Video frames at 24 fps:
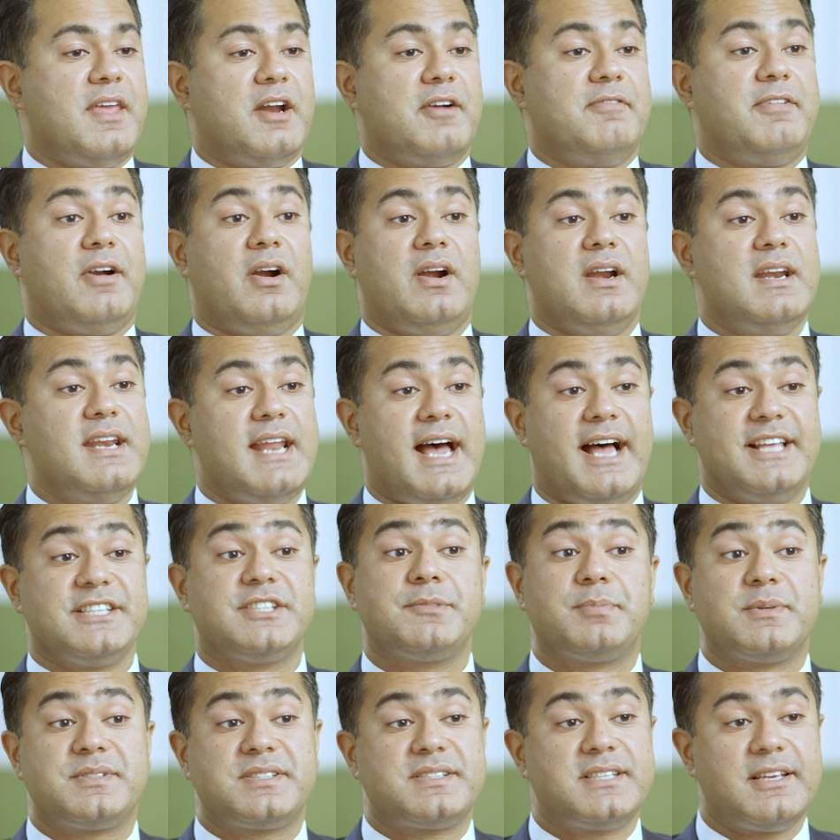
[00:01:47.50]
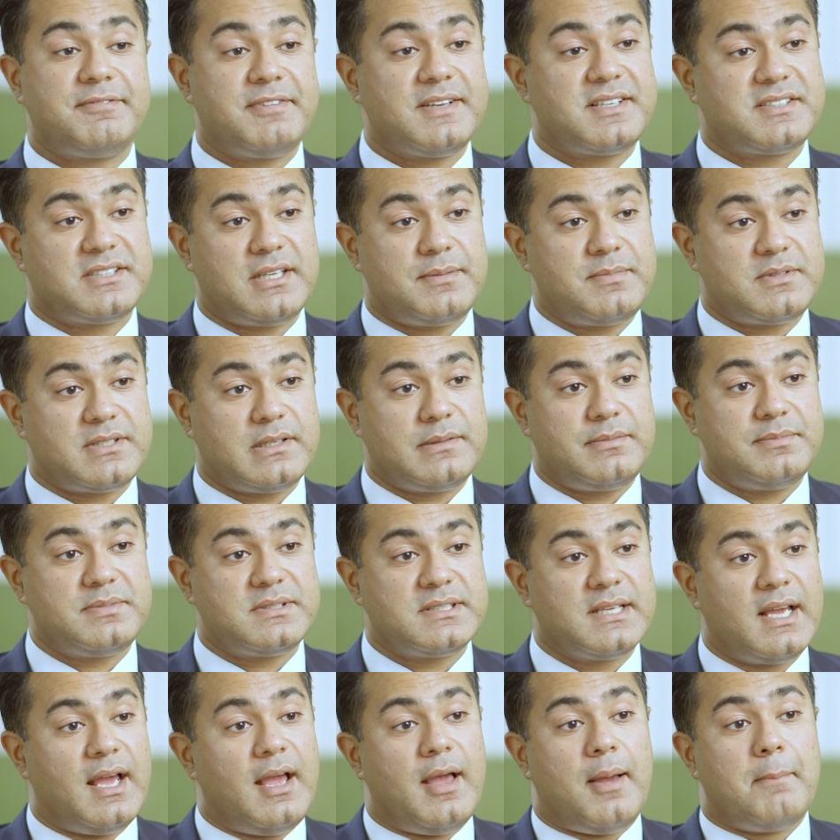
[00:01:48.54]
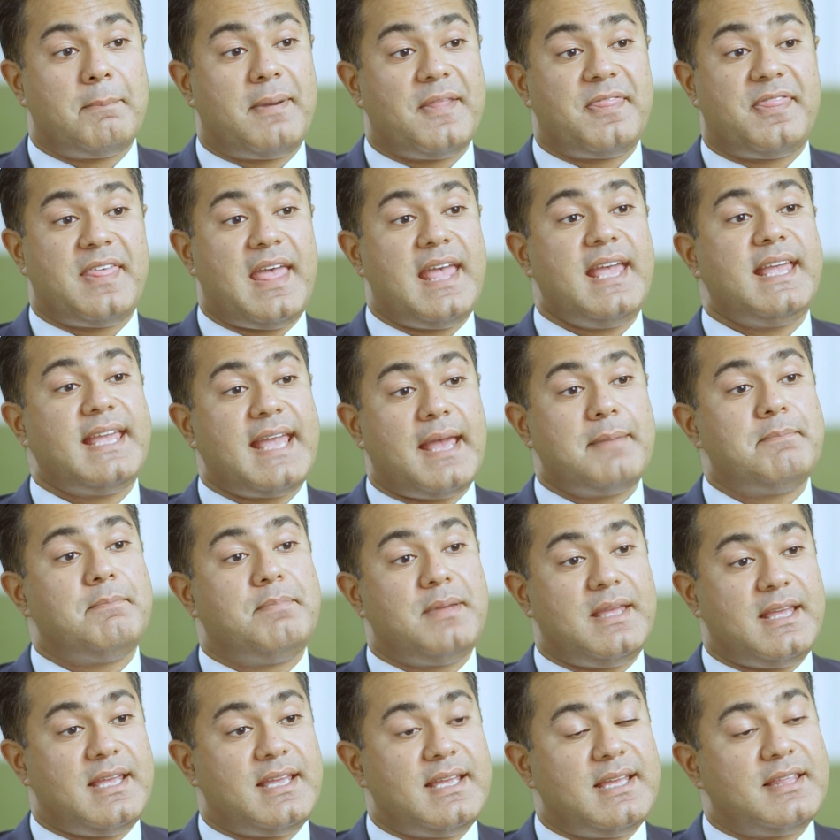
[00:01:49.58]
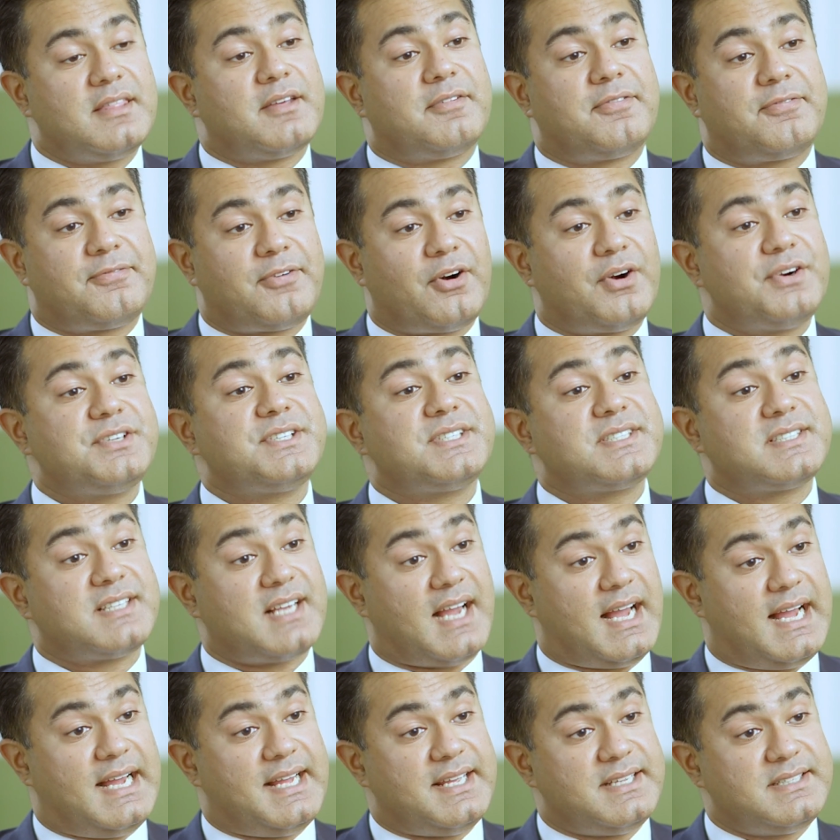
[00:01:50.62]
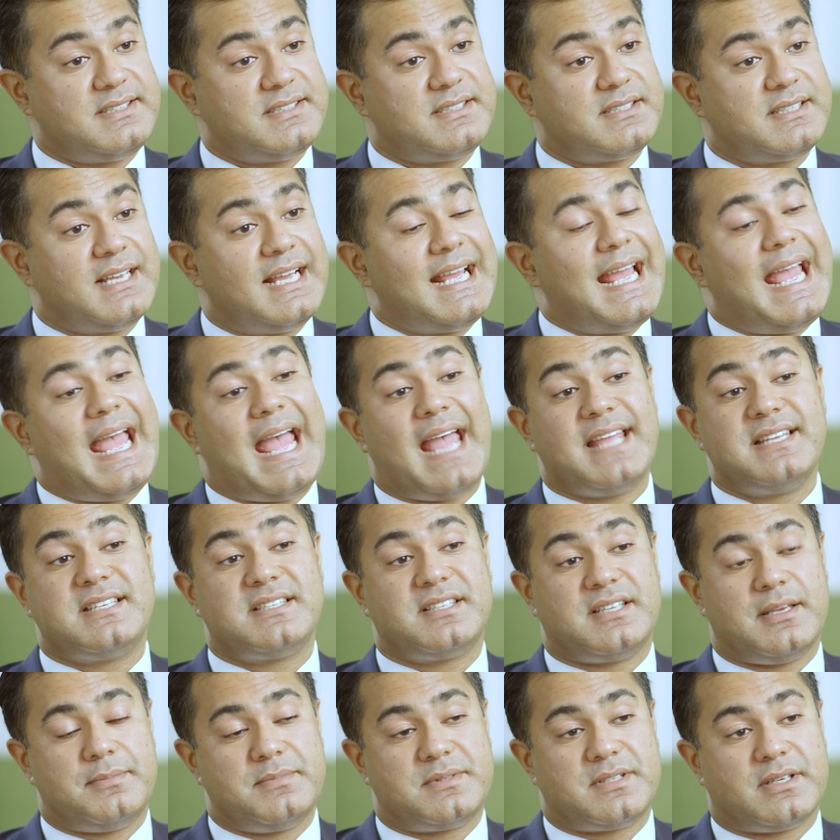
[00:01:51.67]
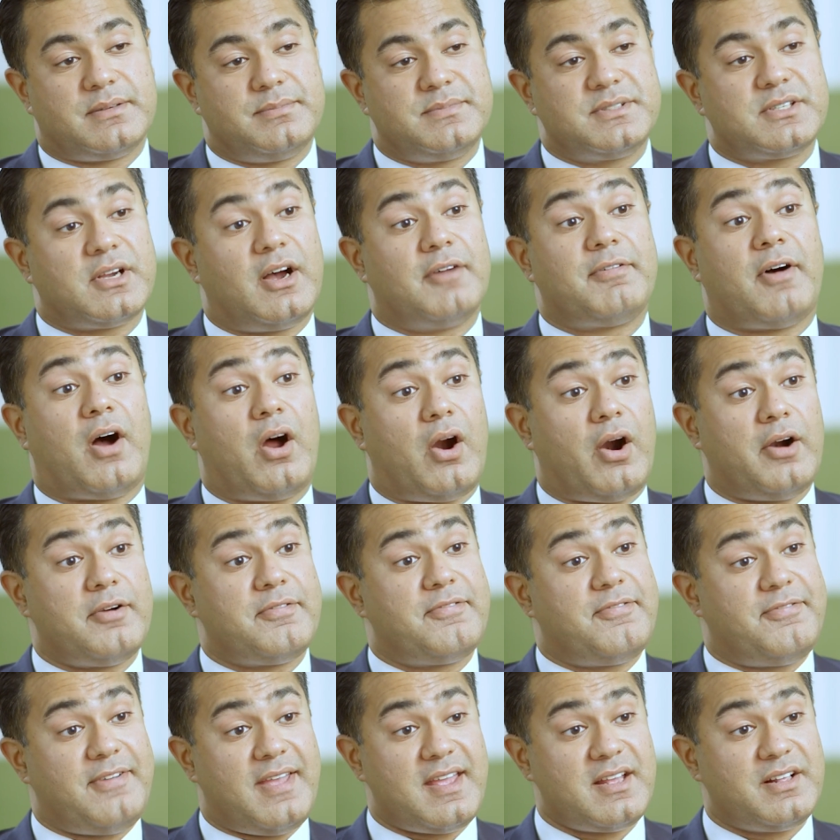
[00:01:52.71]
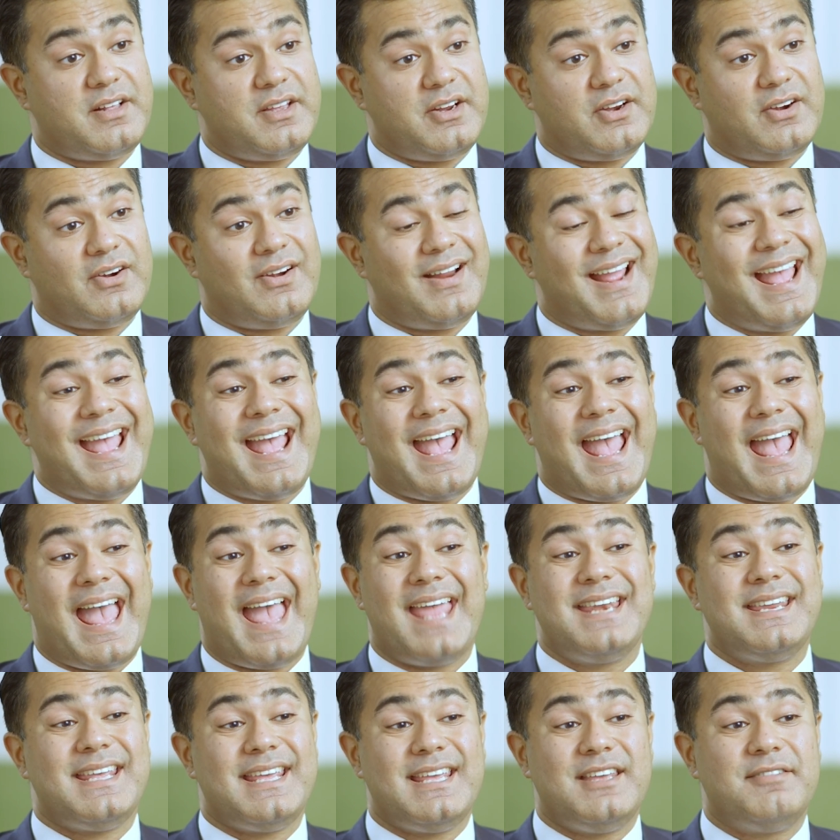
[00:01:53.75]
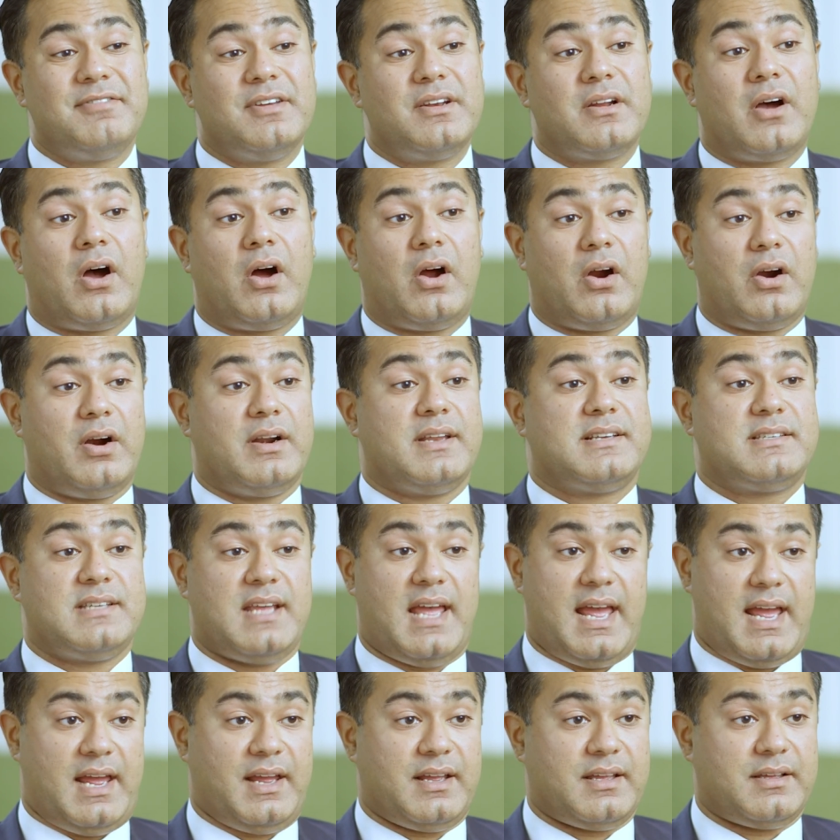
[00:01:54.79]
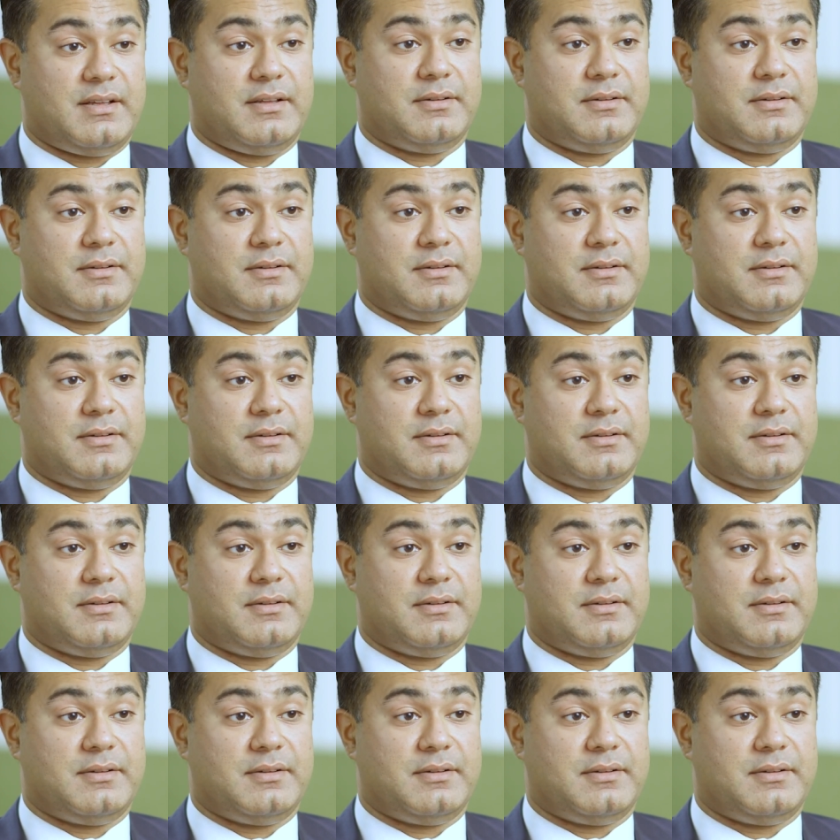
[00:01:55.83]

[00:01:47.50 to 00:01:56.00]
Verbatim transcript: They're very non-specific symptoms, but they can be the first signs and symptoms of heart failure and even a heart attack